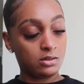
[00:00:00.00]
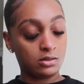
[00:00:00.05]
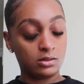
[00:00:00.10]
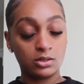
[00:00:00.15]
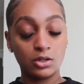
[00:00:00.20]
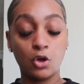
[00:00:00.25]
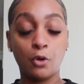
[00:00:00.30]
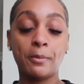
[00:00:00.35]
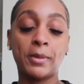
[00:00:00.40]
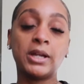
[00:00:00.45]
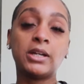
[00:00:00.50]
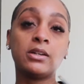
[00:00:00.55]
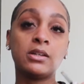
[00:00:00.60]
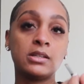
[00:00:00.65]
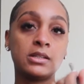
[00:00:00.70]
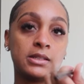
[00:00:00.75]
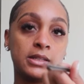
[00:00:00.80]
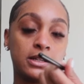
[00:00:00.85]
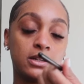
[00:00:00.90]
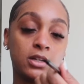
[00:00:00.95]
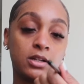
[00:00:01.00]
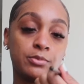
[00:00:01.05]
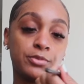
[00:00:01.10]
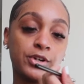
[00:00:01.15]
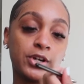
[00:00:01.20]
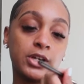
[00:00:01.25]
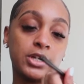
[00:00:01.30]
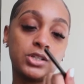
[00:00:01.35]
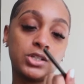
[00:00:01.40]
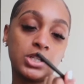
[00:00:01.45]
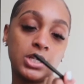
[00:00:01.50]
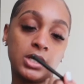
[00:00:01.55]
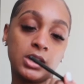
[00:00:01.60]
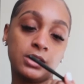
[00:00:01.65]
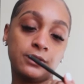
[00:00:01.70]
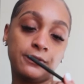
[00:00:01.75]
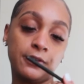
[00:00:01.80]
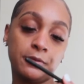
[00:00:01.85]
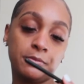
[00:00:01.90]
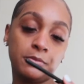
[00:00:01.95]
So my concealer brush is
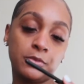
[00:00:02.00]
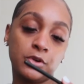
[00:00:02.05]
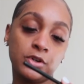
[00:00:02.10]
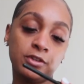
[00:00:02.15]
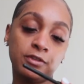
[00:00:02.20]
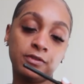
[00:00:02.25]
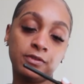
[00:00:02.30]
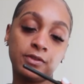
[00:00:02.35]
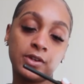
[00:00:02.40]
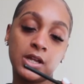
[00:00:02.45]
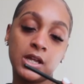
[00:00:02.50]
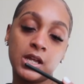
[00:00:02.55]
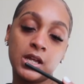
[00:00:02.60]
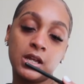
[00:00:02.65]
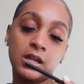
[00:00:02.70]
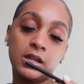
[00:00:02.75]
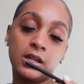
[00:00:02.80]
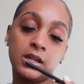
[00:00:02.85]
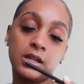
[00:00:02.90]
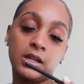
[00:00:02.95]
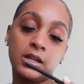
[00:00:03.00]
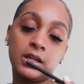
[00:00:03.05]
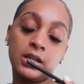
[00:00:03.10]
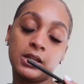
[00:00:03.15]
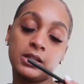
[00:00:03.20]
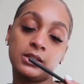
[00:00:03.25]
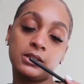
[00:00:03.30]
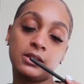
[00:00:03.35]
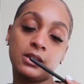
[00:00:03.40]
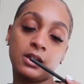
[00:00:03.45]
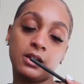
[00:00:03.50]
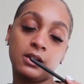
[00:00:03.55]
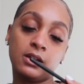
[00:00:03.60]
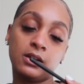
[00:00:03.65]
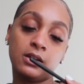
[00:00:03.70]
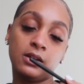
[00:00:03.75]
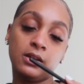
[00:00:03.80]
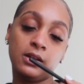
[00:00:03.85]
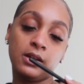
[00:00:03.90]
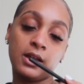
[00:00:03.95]
from Morphe. It is
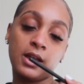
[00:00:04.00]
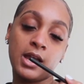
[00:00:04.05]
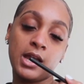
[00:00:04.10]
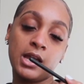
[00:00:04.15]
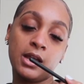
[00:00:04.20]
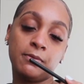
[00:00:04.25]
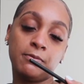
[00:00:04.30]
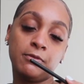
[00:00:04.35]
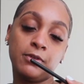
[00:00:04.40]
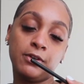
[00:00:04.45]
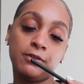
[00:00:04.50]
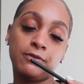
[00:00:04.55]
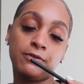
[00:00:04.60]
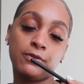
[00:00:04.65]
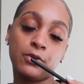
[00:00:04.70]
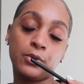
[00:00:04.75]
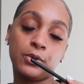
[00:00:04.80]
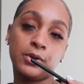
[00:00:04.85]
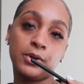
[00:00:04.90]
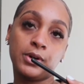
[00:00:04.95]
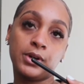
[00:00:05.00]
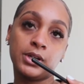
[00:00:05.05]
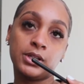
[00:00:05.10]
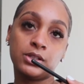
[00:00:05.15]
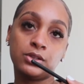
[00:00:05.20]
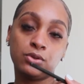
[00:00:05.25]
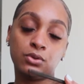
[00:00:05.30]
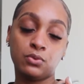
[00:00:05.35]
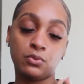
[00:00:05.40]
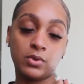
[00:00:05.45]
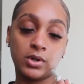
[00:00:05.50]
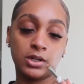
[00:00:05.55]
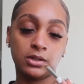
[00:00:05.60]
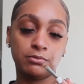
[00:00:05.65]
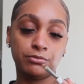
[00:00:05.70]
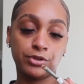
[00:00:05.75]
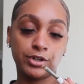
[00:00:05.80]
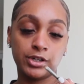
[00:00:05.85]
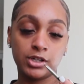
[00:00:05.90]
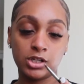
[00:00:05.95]
the M421
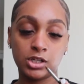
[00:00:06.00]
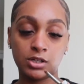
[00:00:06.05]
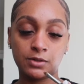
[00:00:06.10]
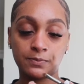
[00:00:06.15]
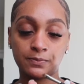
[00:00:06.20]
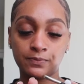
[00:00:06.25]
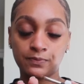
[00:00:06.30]
brush.